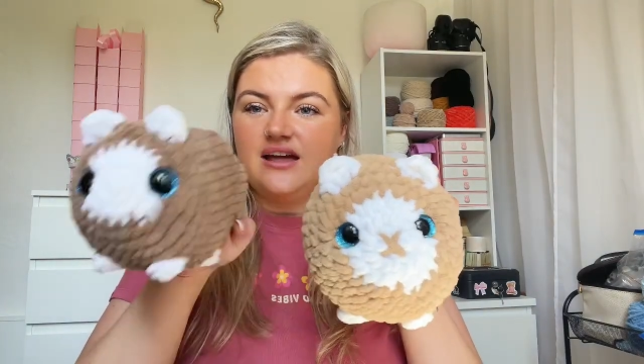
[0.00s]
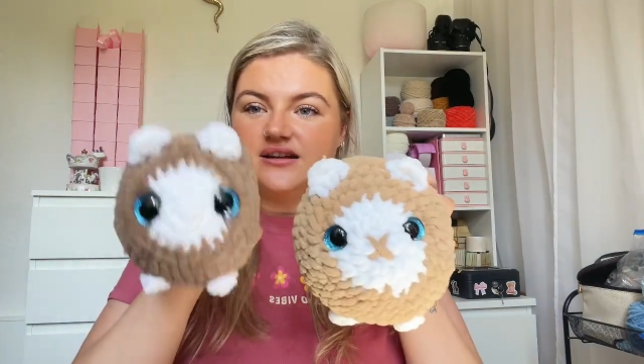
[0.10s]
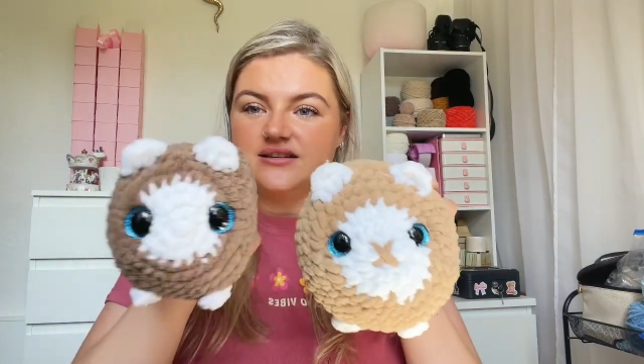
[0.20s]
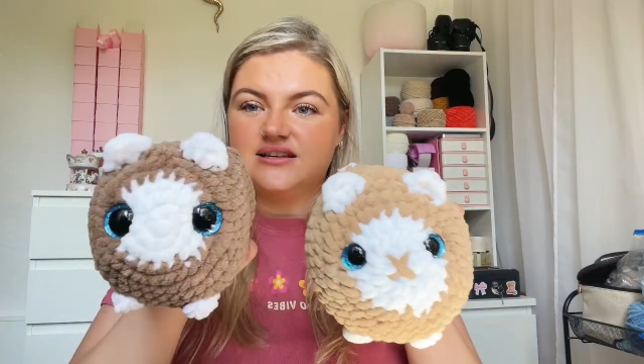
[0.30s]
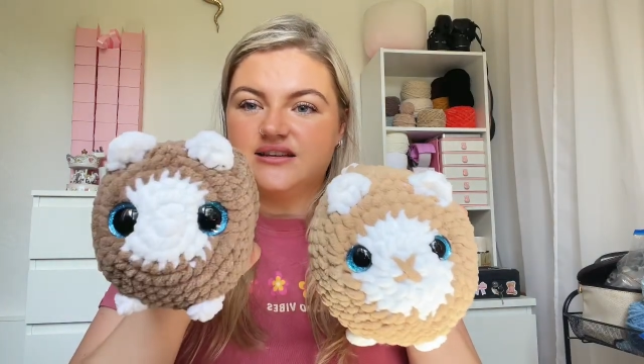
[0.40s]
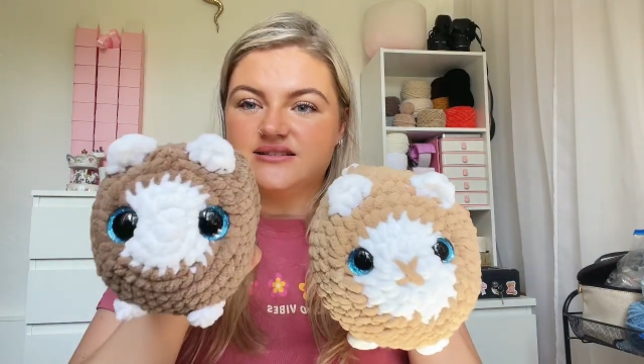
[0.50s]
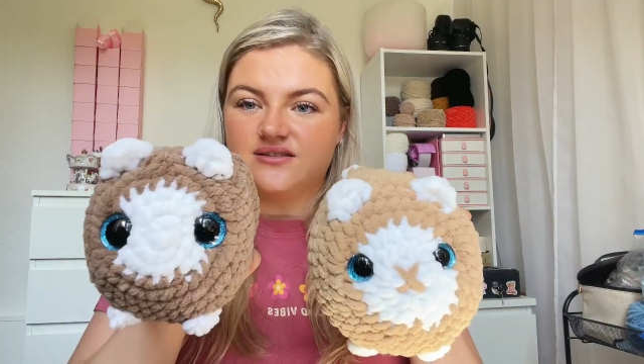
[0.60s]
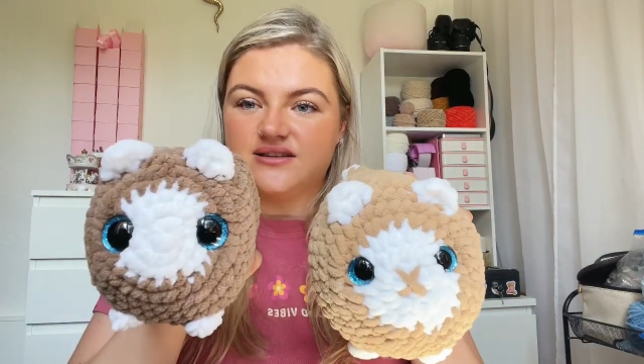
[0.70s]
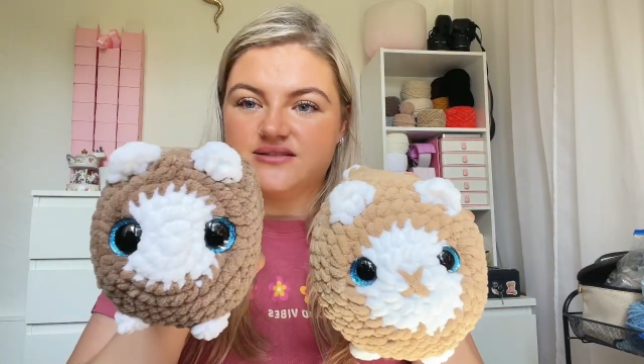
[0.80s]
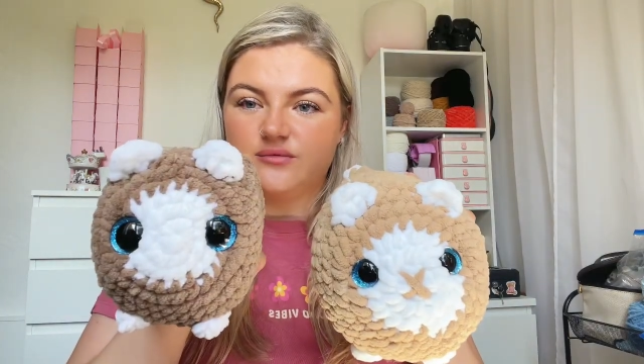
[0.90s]
And I think his
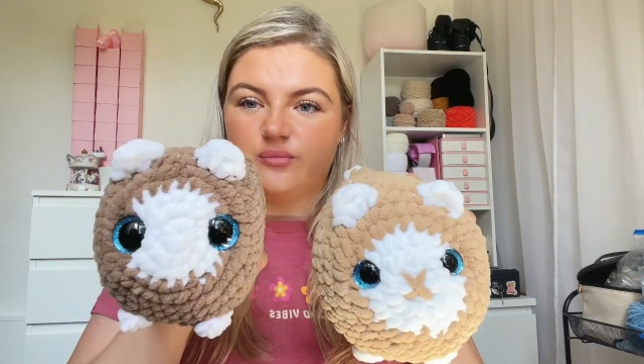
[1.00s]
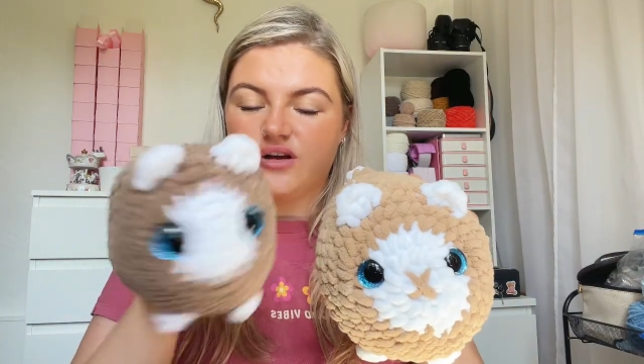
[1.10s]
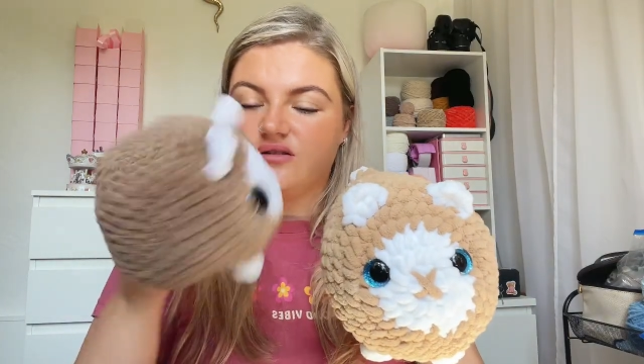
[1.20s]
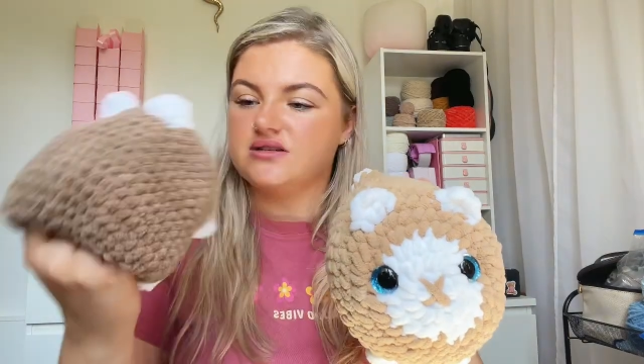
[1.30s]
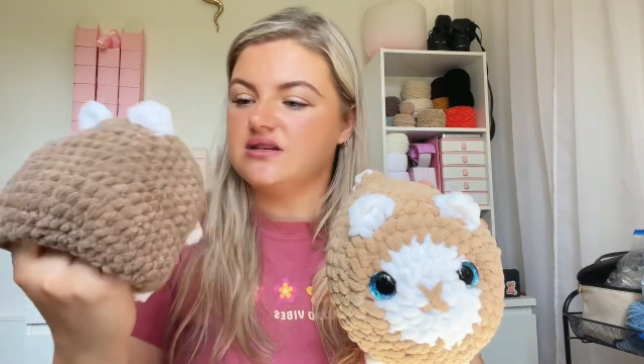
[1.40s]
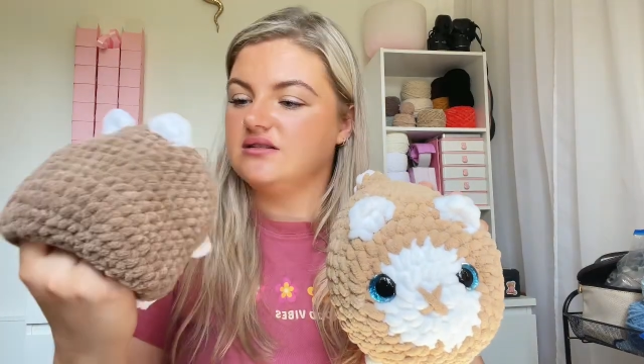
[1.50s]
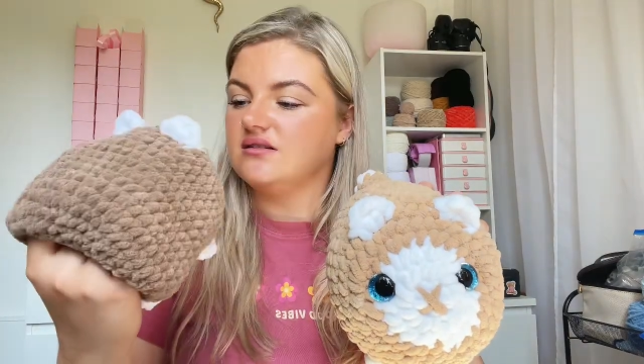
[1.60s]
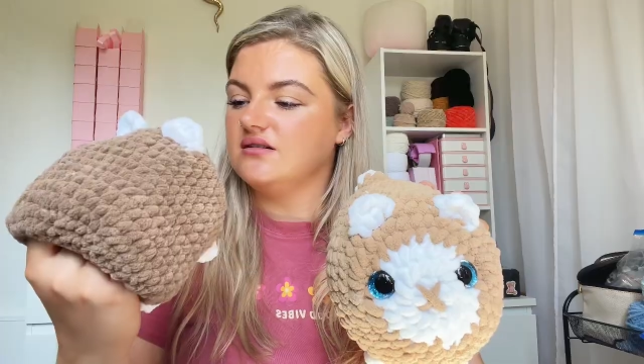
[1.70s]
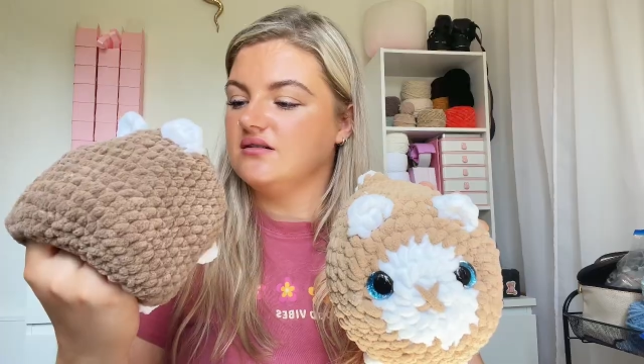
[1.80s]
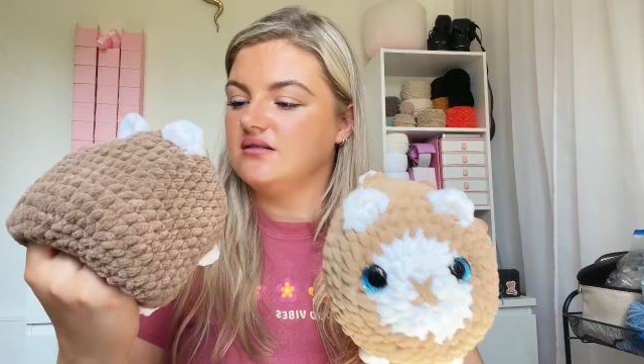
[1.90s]
eyes are bigger. I think
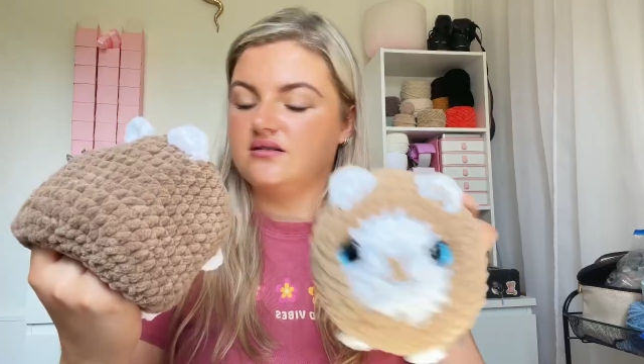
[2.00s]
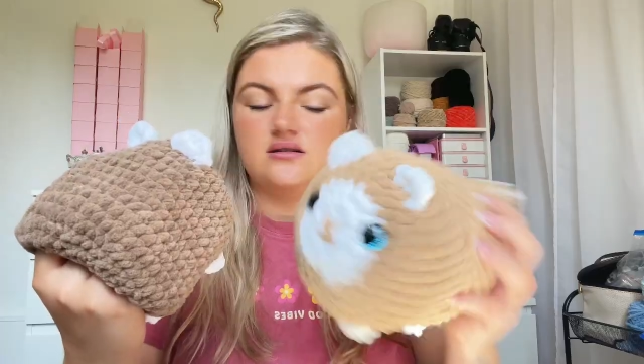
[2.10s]
they're